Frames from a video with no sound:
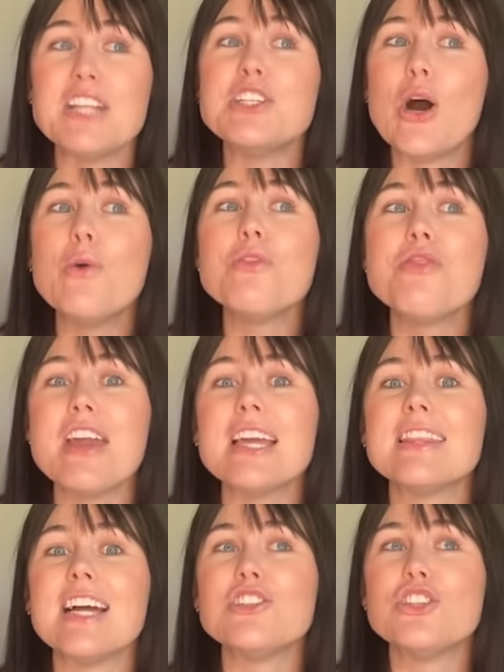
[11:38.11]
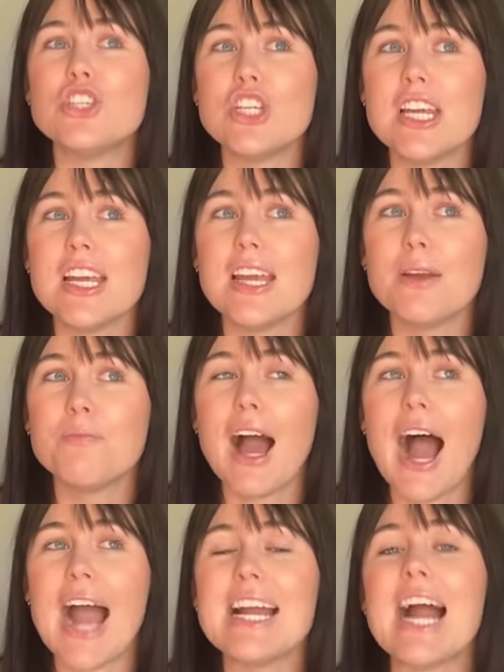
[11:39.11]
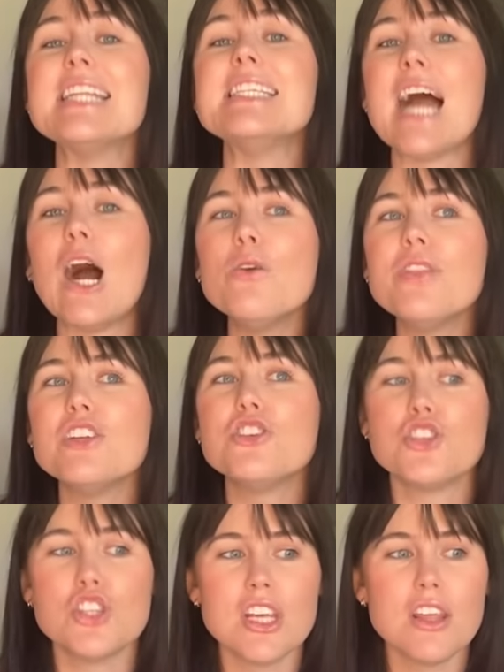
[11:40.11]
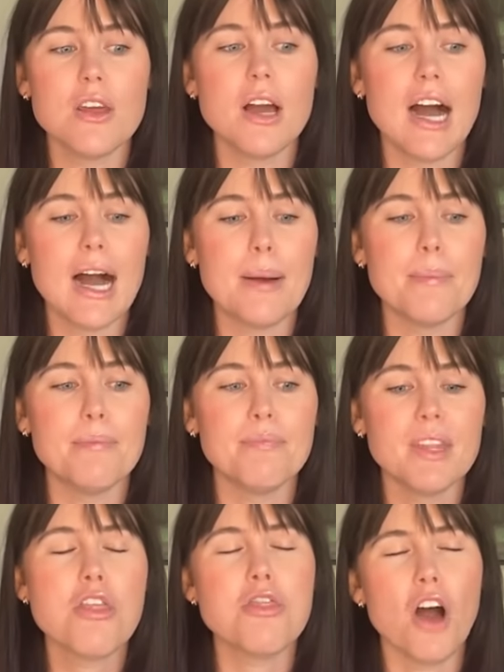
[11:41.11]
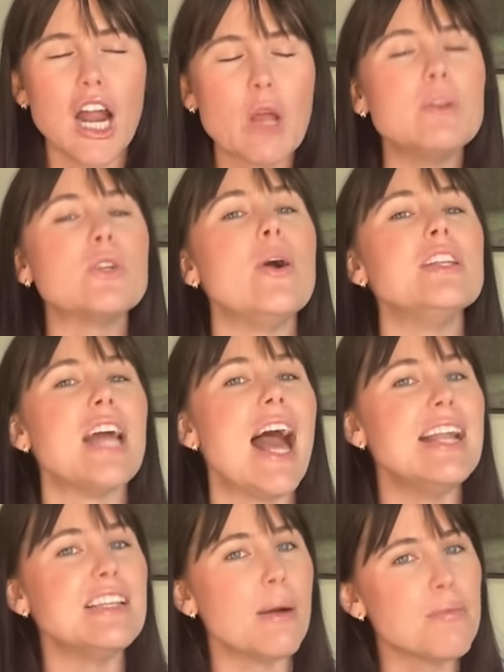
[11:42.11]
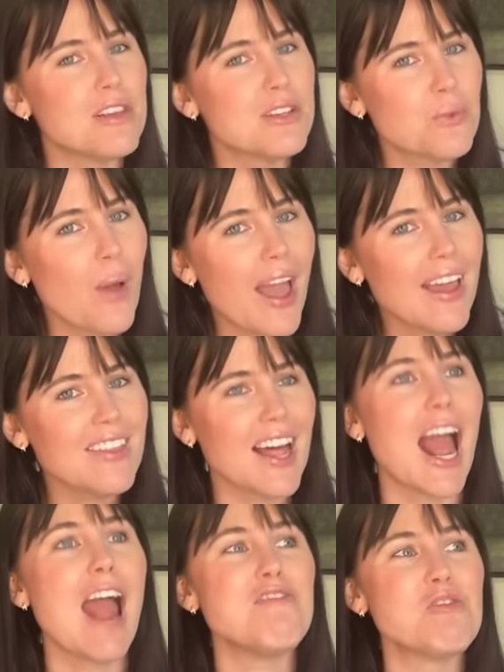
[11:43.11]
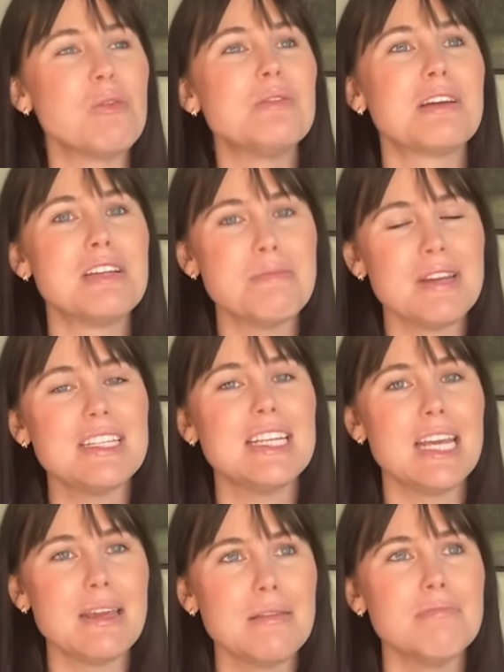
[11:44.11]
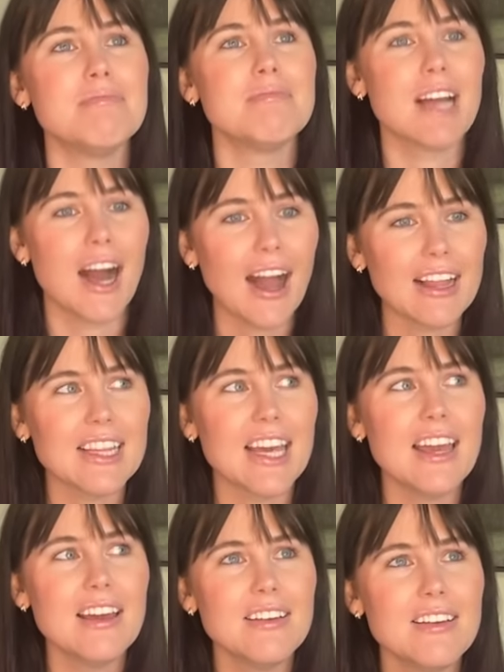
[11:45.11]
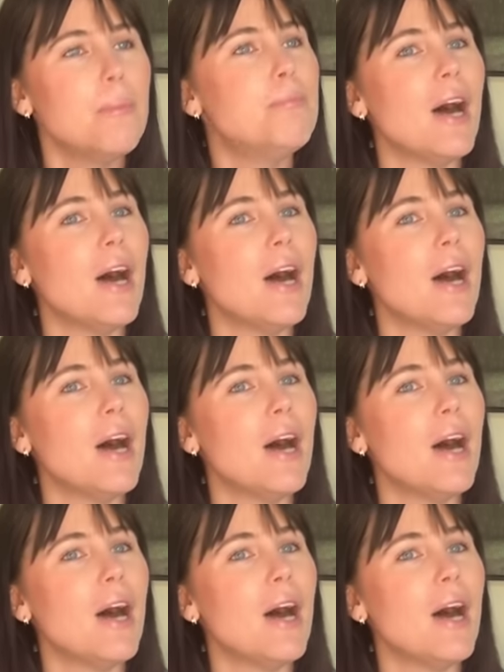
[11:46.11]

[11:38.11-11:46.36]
I don't think that she, I doubt that she thought it was going to end up this way, that everyone was going to be team Kylie,